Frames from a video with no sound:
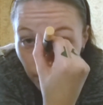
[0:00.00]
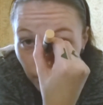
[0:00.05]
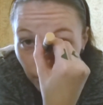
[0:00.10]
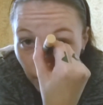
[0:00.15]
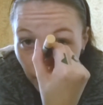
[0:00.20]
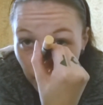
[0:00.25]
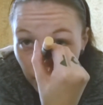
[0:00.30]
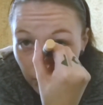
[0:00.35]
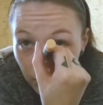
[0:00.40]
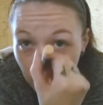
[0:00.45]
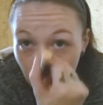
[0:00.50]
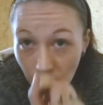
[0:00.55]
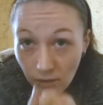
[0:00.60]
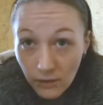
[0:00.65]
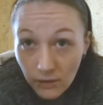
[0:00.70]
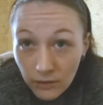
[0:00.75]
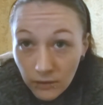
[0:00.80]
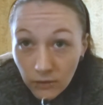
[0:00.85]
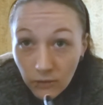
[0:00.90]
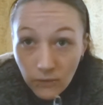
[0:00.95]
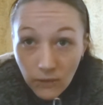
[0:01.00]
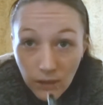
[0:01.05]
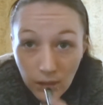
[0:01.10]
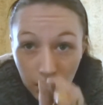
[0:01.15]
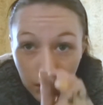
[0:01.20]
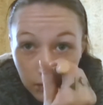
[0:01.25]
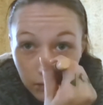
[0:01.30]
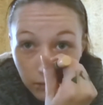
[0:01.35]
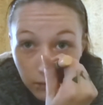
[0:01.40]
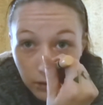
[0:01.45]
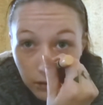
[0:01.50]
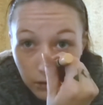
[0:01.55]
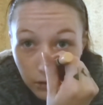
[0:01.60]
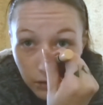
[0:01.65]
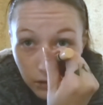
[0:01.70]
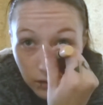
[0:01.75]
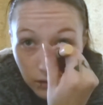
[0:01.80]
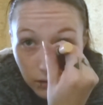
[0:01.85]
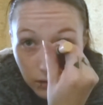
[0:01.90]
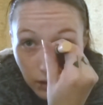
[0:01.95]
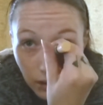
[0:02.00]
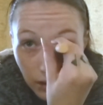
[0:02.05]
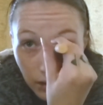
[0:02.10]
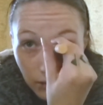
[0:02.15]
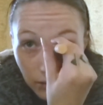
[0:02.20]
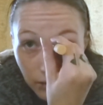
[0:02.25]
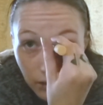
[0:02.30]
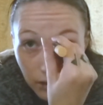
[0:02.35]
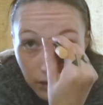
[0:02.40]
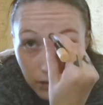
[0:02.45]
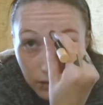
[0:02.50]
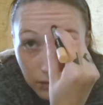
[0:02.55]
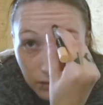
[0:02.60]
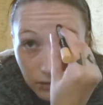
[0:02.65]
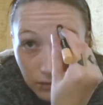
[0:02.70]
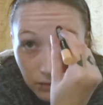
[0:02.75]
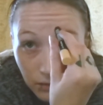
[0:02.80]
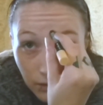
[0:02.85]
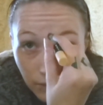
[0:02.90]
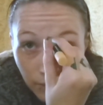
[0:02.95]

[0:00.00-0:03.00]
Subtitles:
lights on your face, which is down this.